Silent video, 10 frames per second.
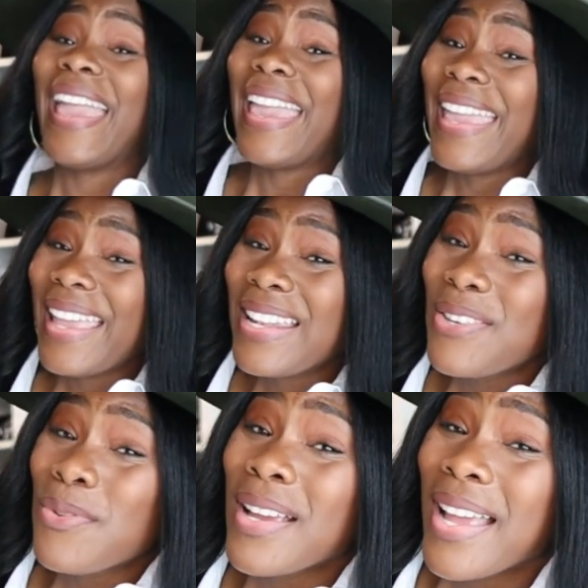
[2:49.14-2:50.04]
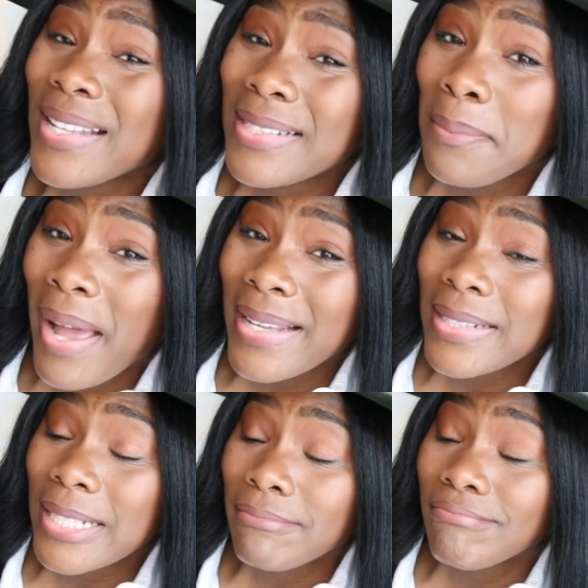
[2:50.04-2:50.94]
and you can
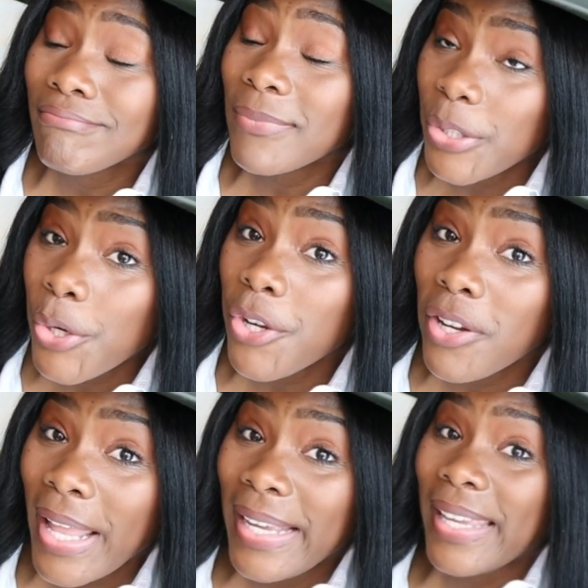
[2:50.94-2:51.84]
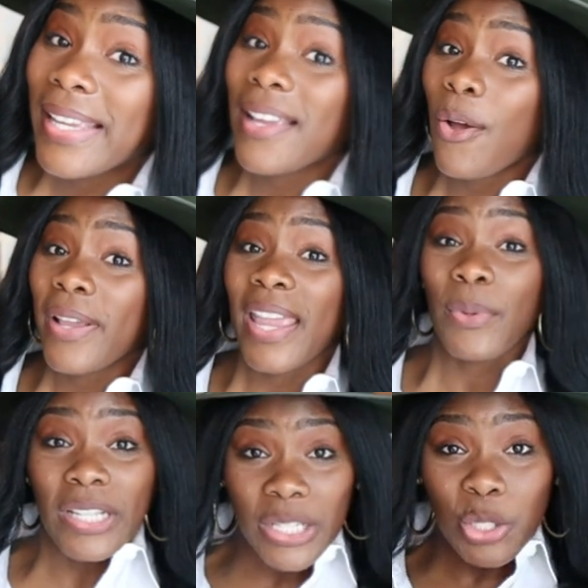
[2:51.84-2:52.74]
customize it to your liking. Okay.
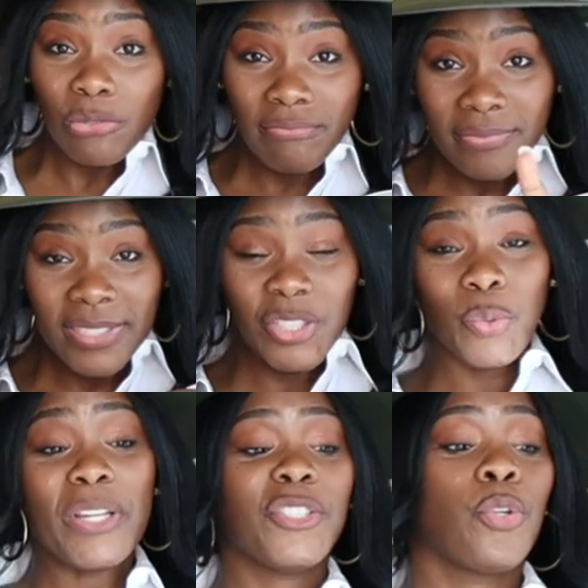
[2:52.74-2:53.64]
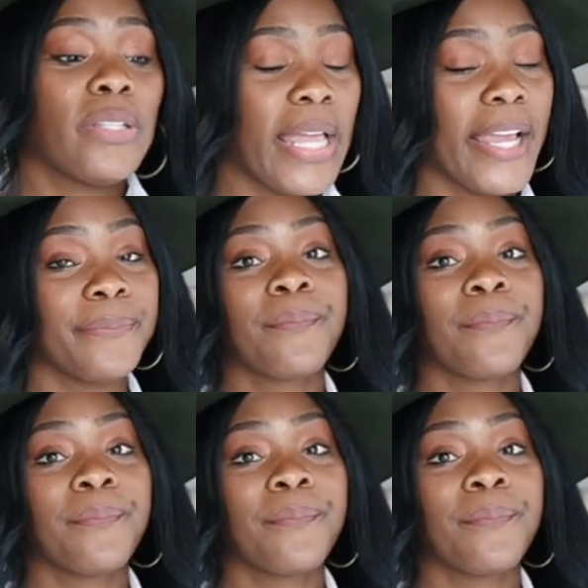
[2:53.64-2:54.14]
With a little situation online.